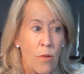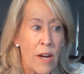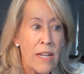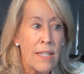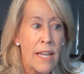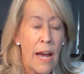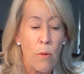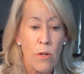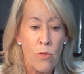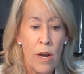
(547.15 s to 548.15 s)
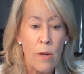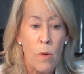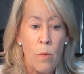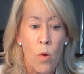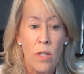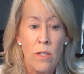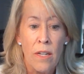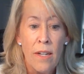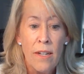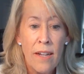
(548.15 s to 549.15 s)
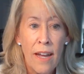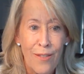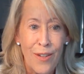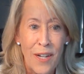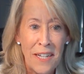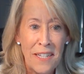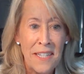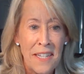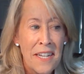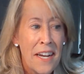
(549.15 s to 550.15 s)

crazy hours, right? We want to have a nice